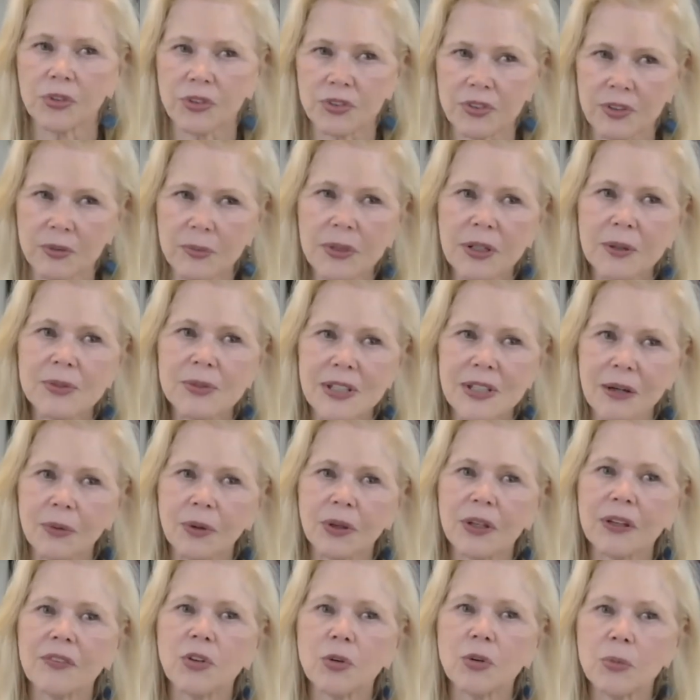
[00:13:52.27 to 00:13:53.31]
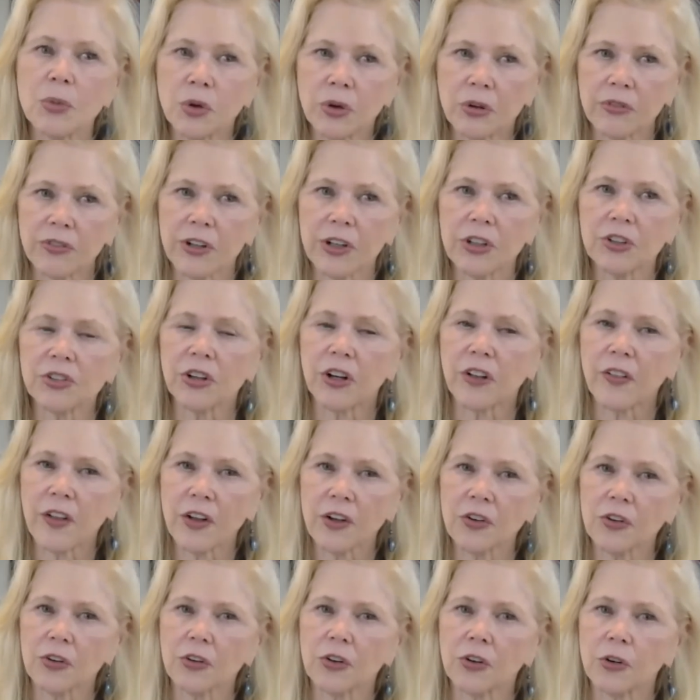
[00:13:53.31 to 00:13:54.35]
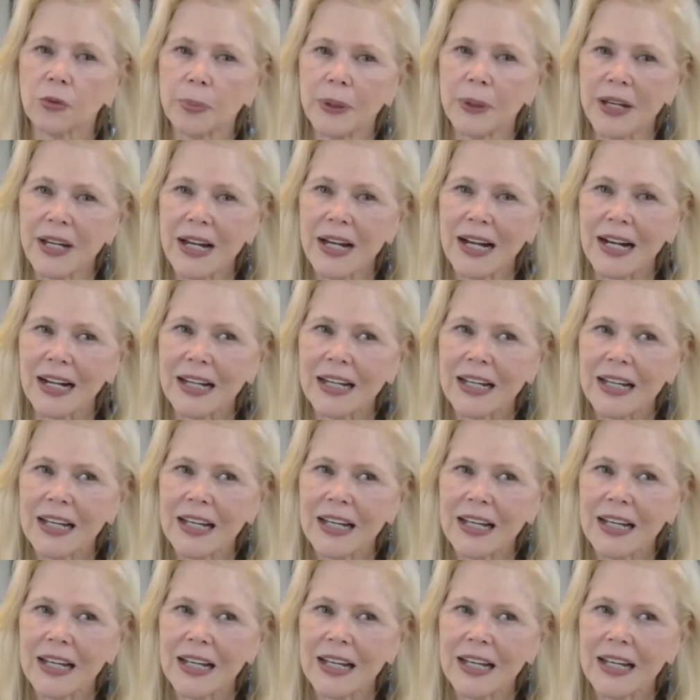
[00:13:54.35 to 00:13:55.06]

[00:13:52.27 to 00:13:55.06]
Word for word: Sometimes that will give you motivation and then you'll go back.